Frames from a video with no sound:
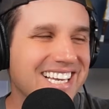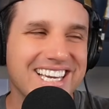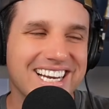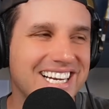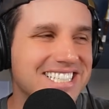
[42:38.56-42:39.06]

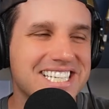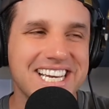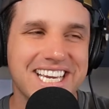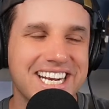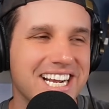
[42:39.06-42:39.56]
I just
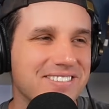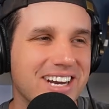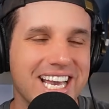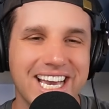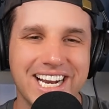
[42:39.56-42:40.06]
can't get out of
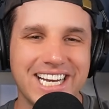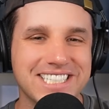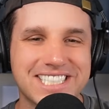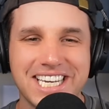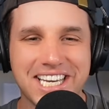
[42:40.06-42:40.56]
my head.
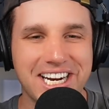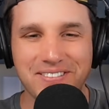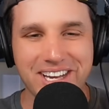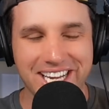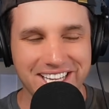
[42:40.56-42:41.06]

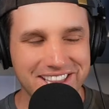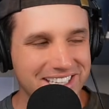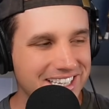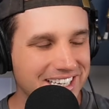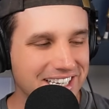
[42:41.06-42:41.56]

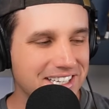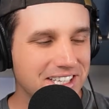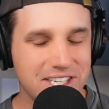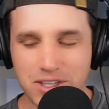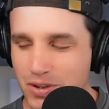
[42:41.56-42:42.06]
The,
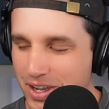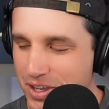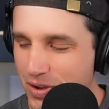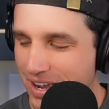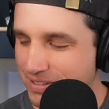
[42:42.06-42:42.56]

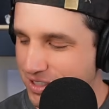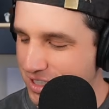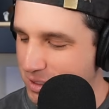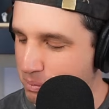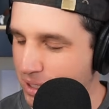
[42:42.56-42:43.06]
you haven't
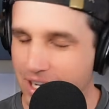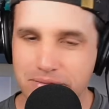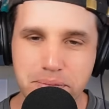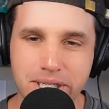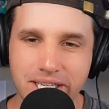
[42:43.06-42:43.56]
seen
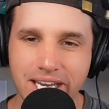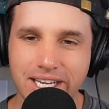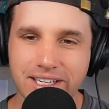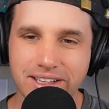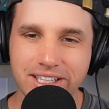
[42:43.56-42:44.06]
playoff P yet.